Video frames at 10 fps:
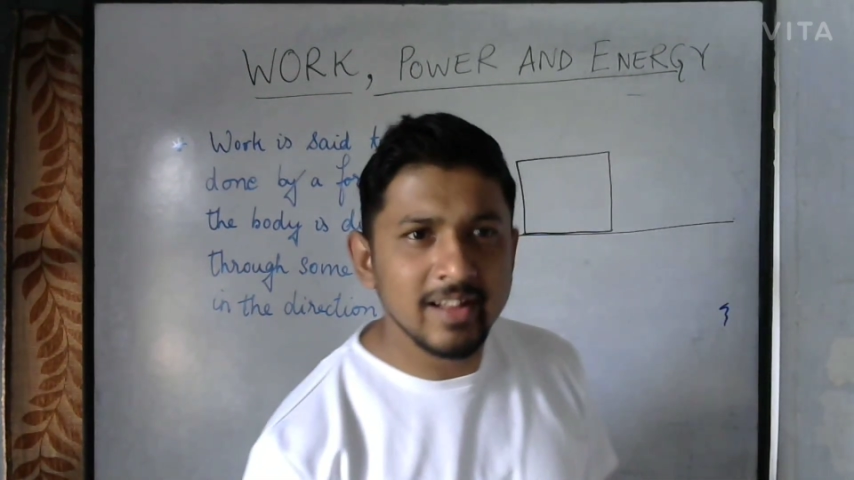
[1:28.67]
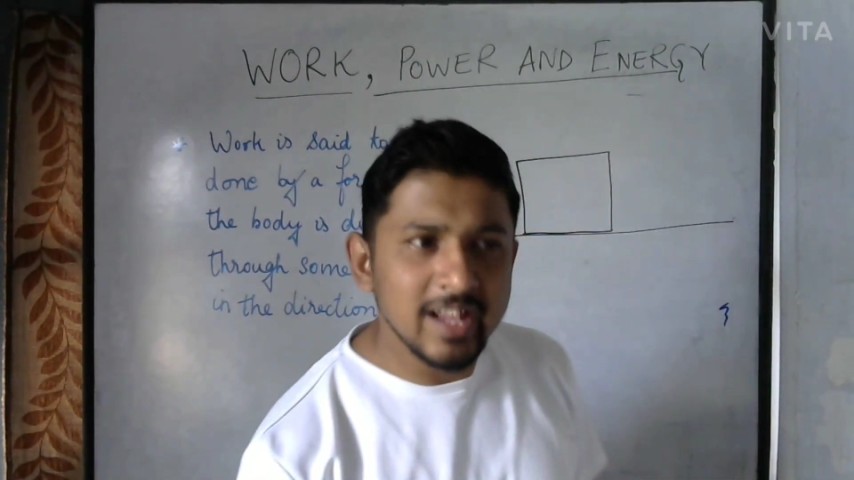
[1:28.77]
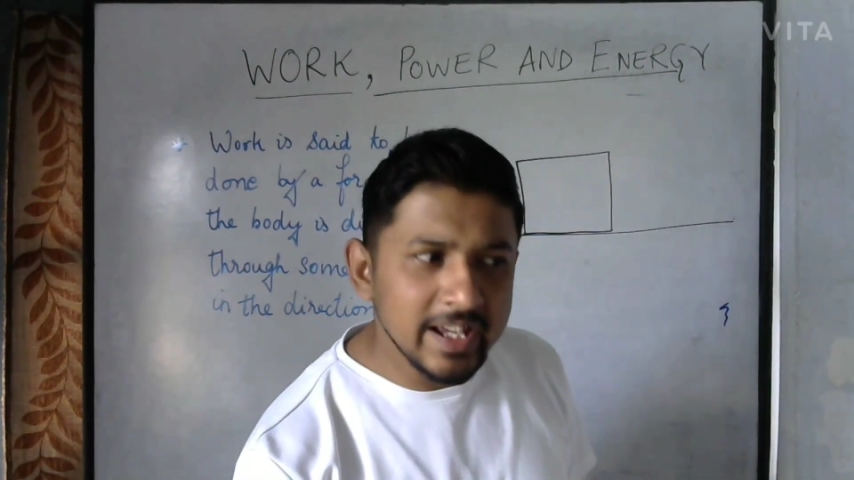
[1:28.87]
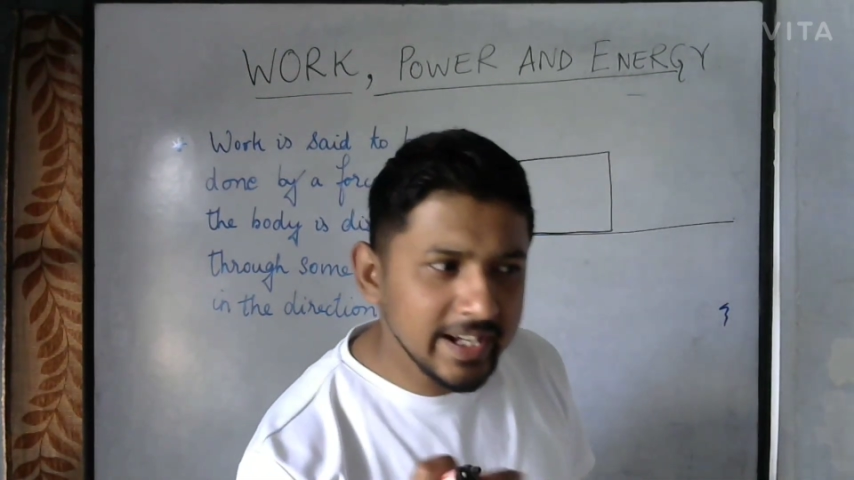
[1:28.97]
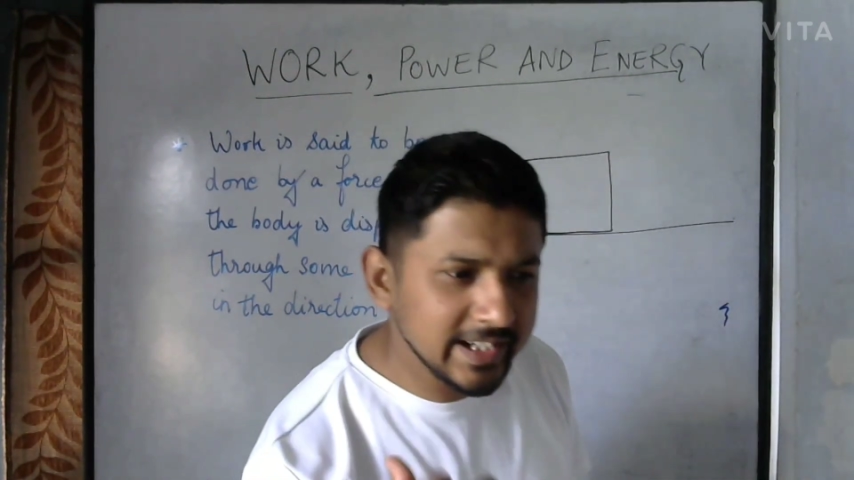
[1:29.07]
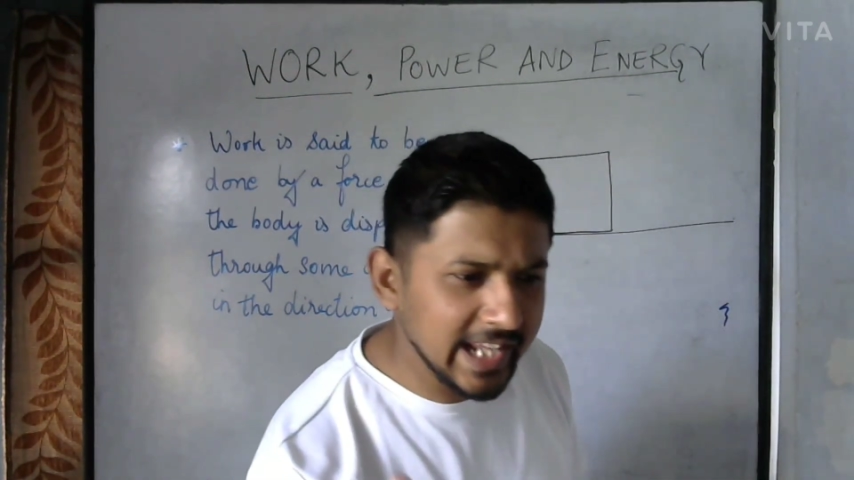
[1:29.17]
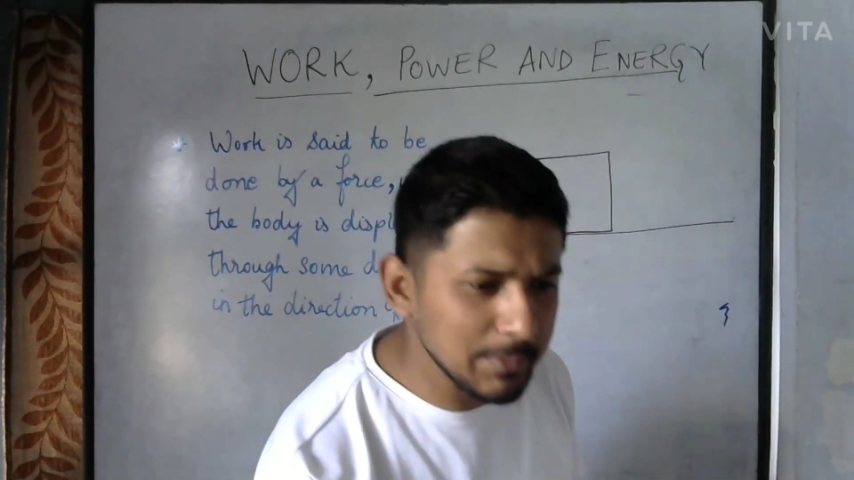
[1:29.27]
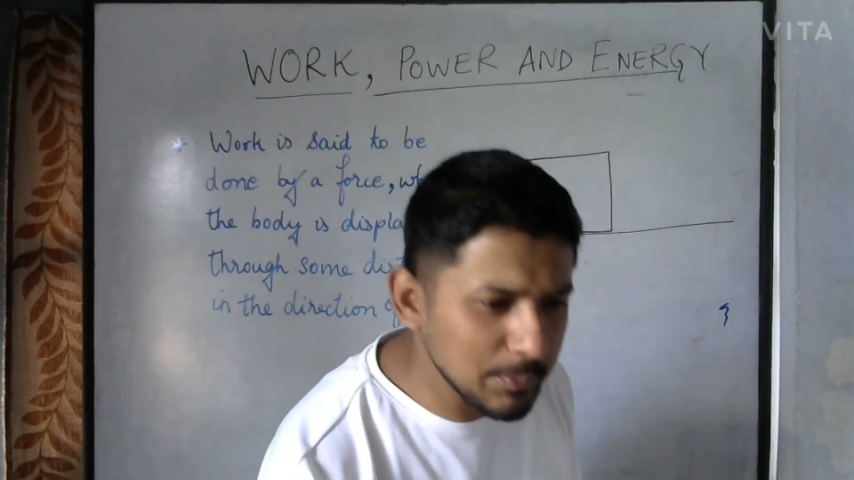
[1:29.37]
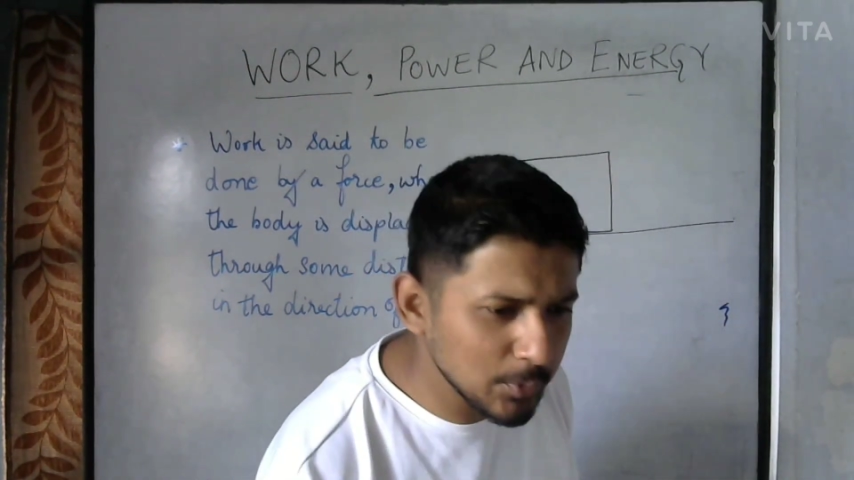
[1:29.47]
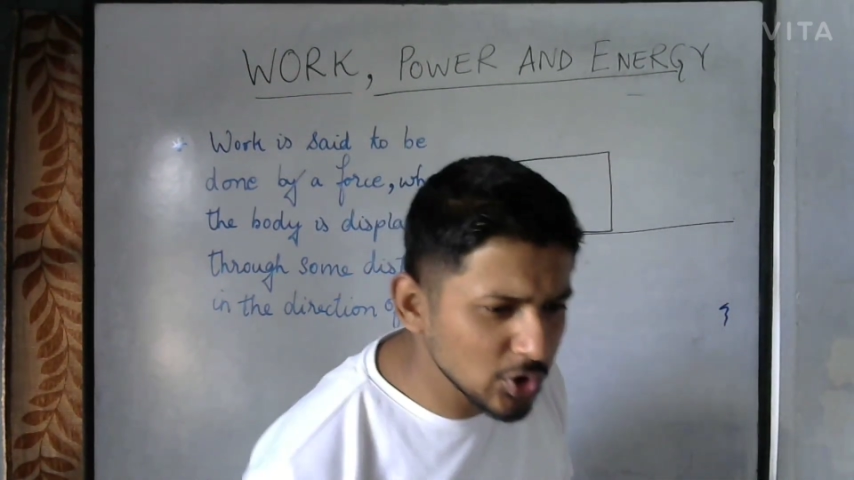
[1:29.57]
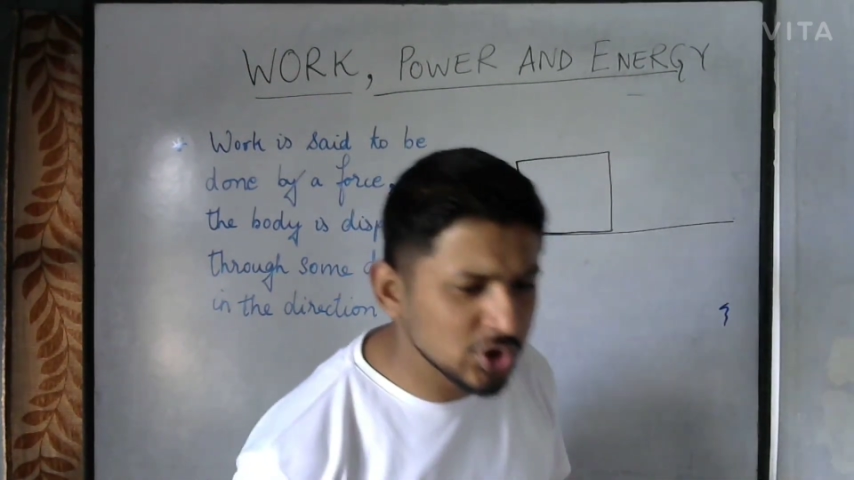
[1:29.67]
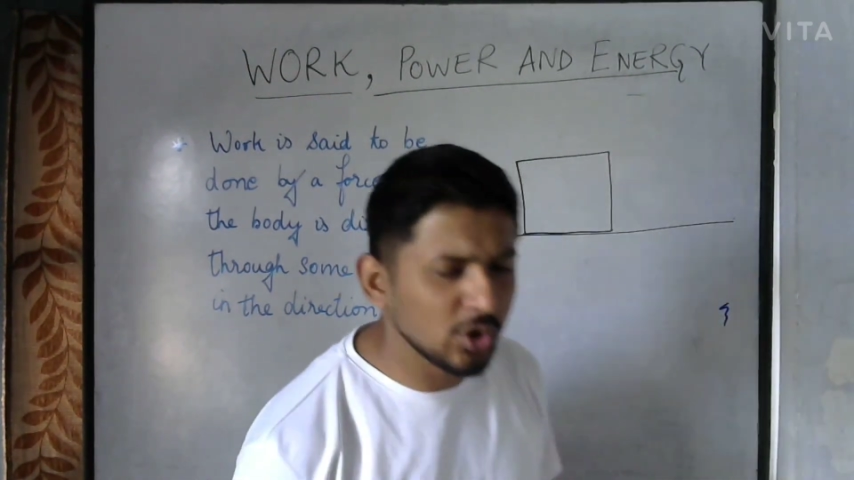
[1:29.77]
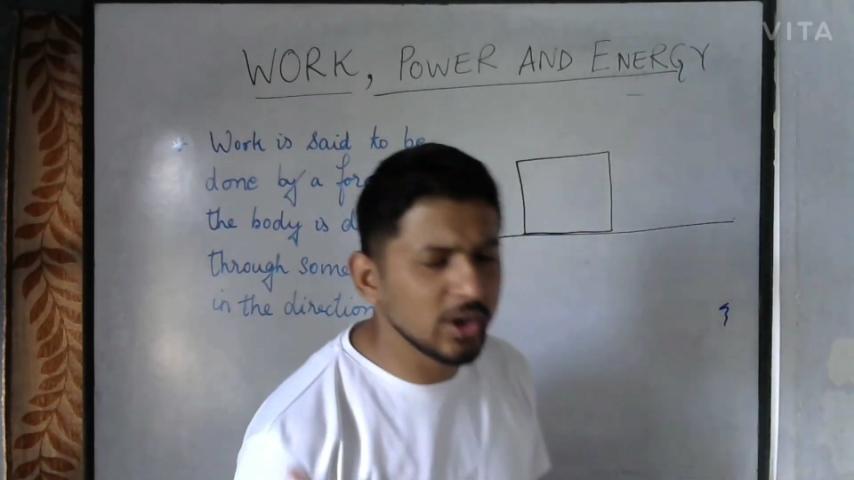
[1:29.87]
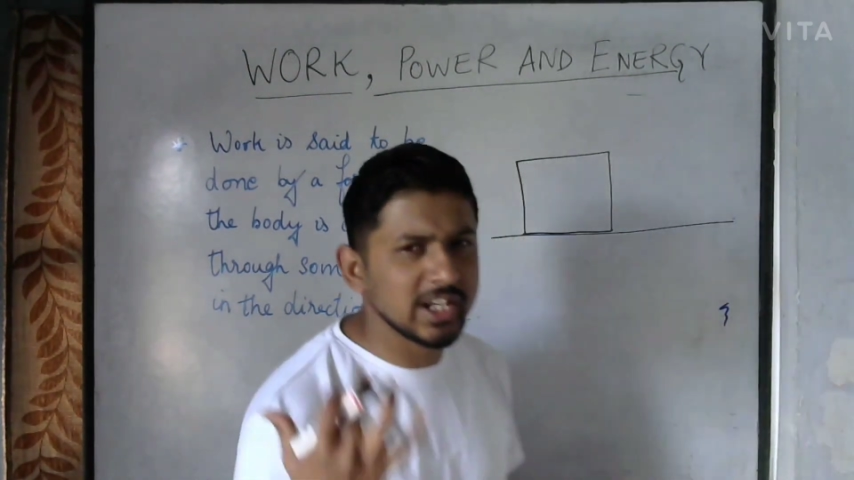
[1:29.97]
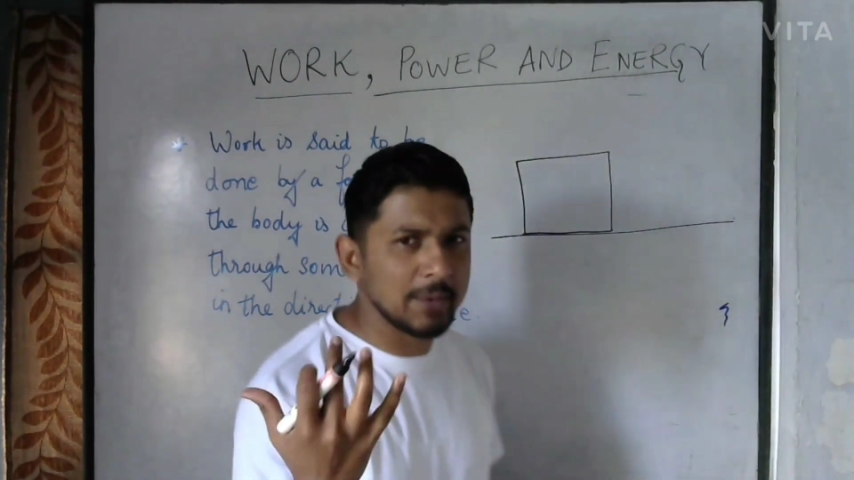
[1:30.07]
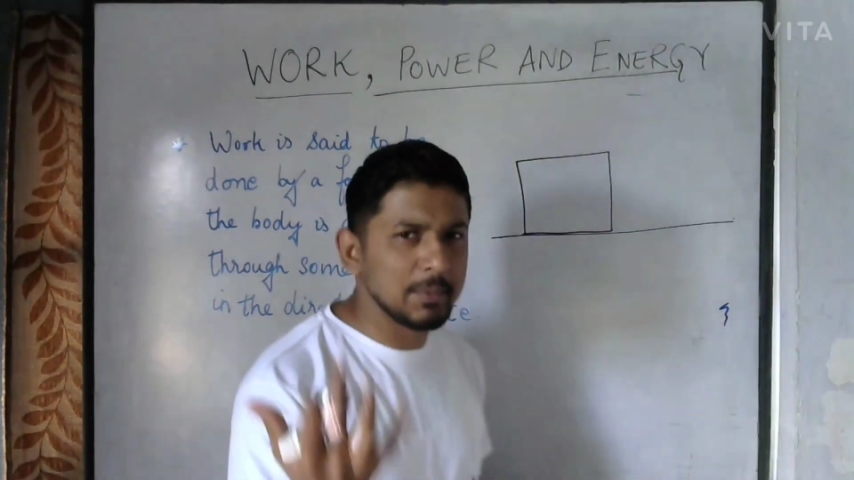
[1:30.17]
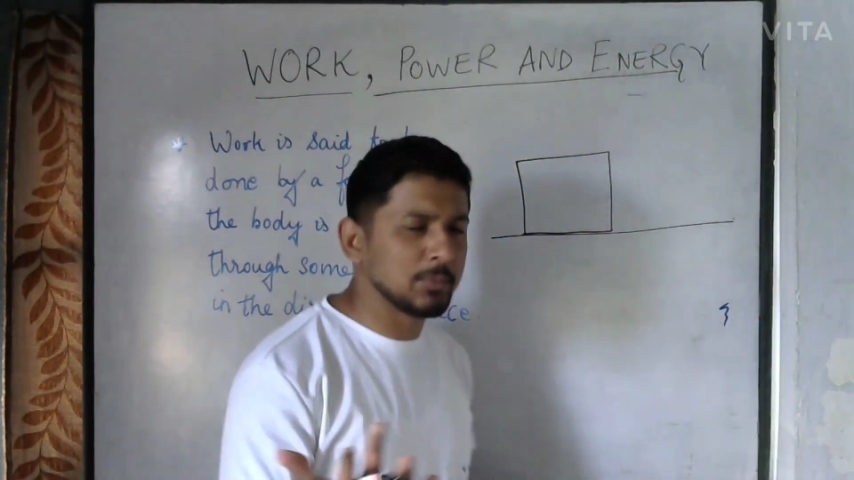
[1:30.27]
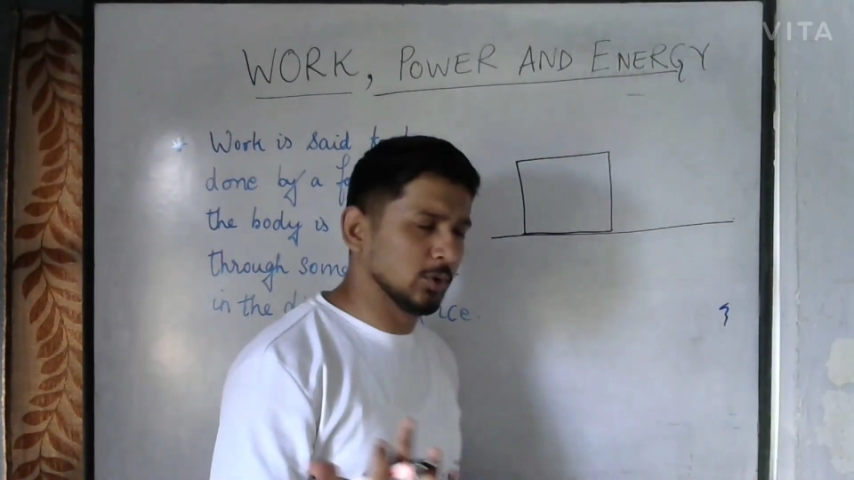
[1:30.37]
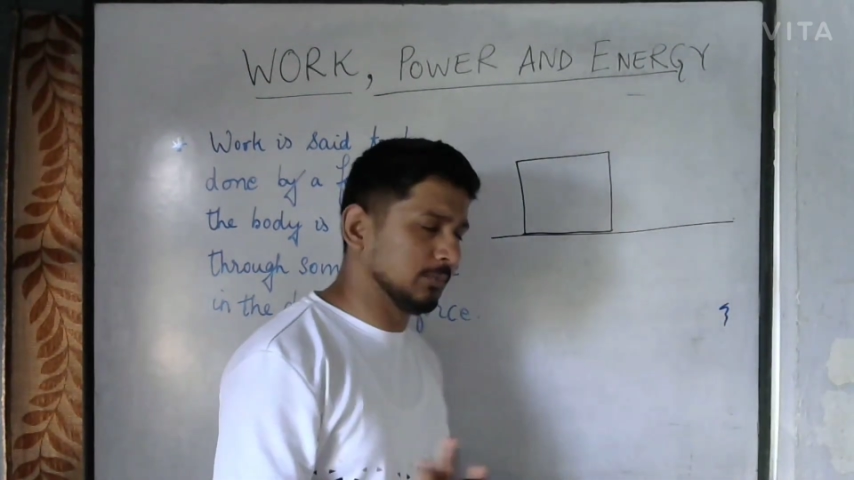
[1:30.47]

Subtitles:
It can be push or it can be pull.